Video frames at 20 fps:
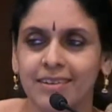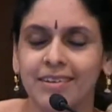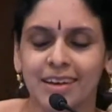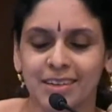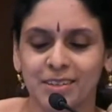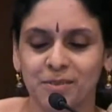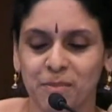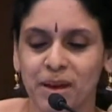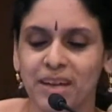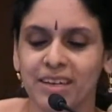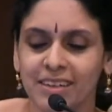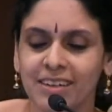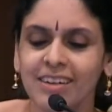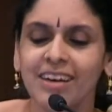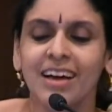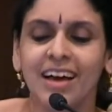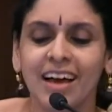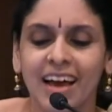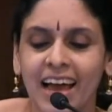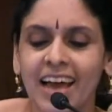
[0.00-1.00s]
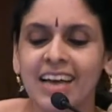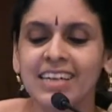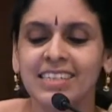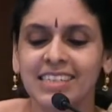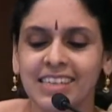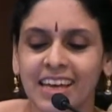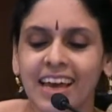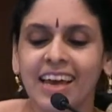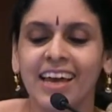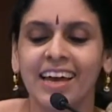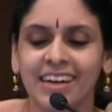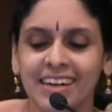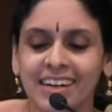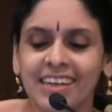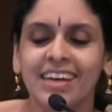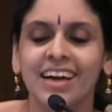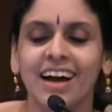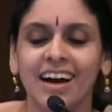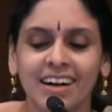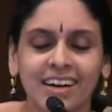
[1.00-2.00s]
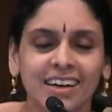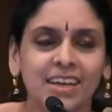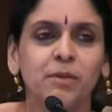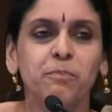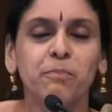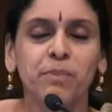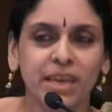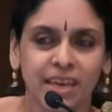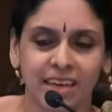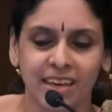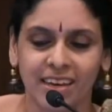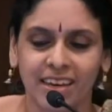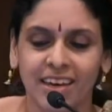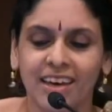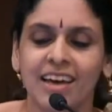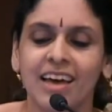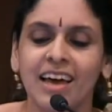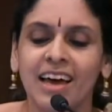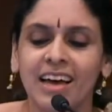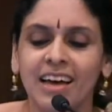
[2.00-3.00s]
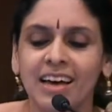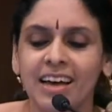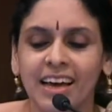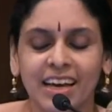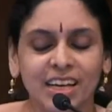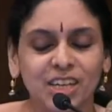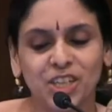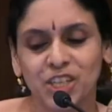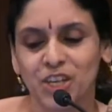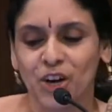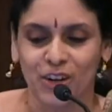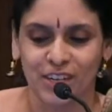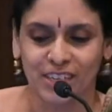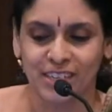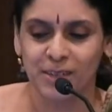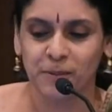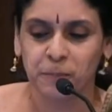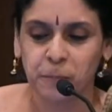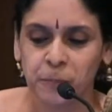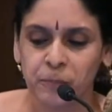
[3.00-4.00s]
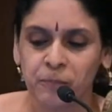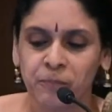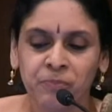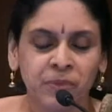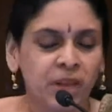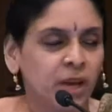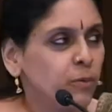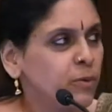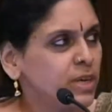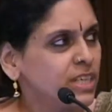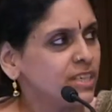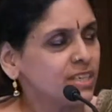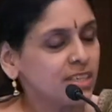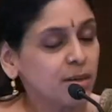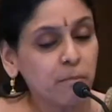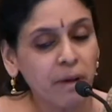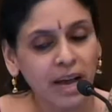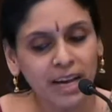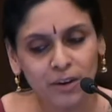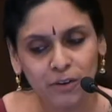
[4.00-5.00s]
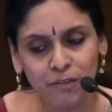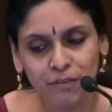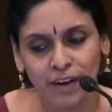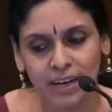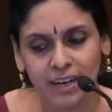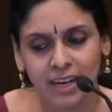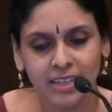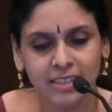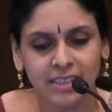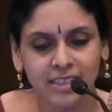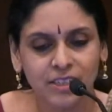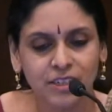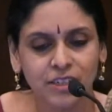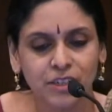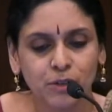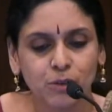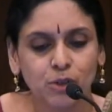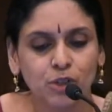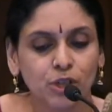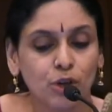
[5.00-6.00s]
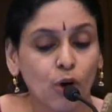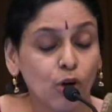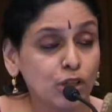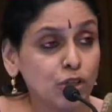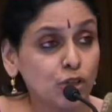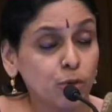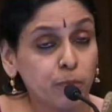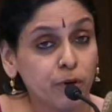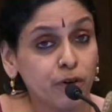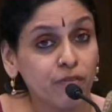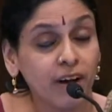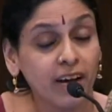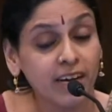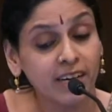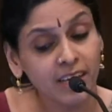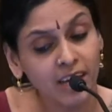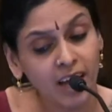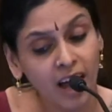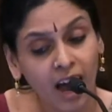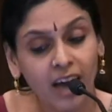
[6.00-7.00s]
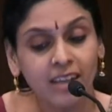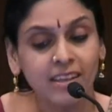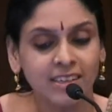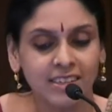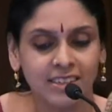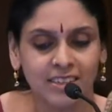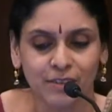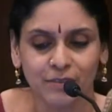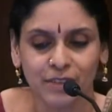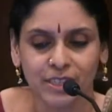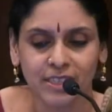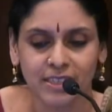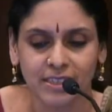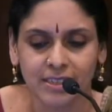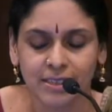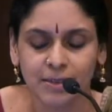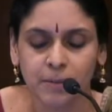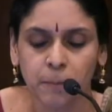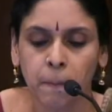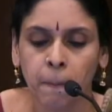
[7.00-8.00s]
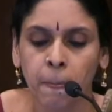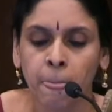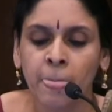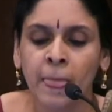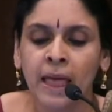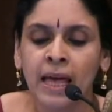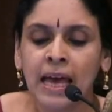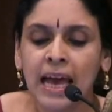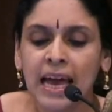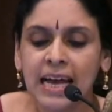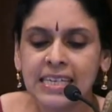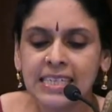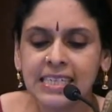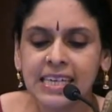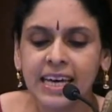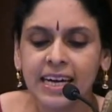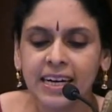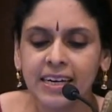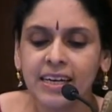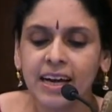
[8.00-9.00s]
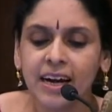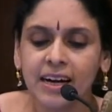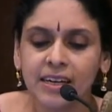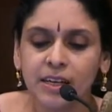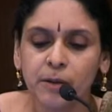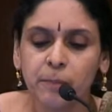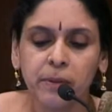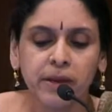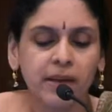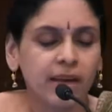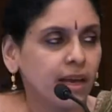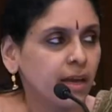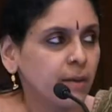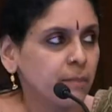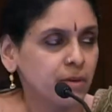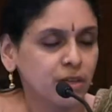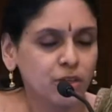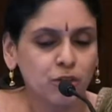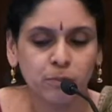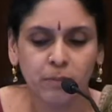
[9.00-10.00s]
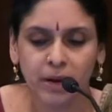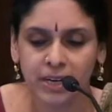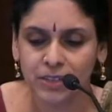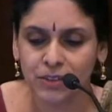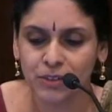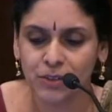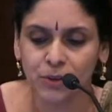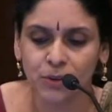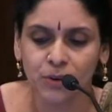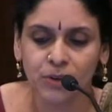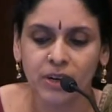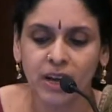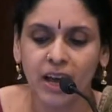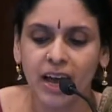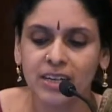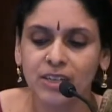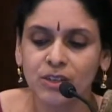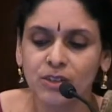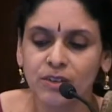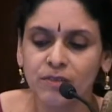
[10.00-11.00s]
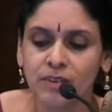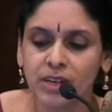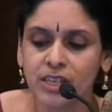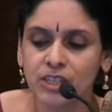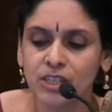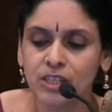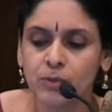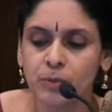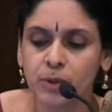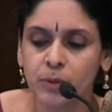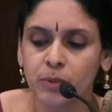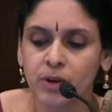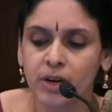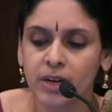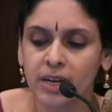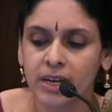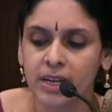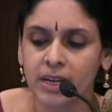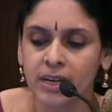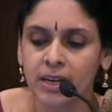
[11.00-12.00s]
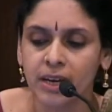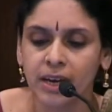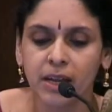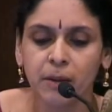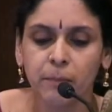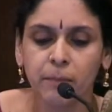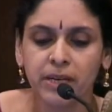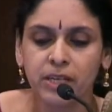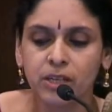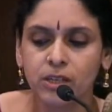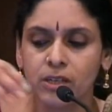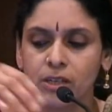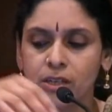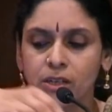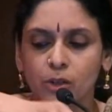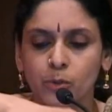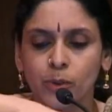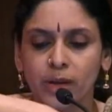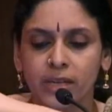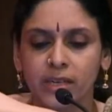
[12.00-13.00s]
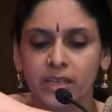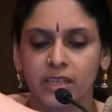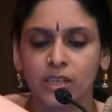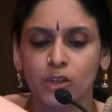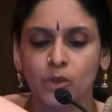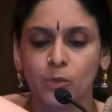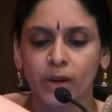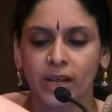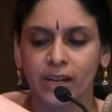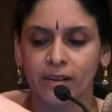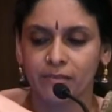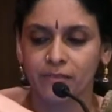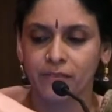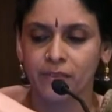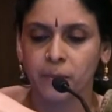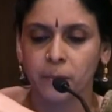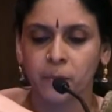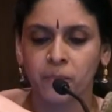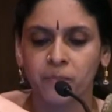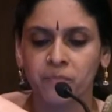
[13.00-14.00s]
Doesn't matter. SKDRDP, in short, which is a microfinance institution also providing other services. SKDRDP came into Mysore and to the villages we work in in mid 2012.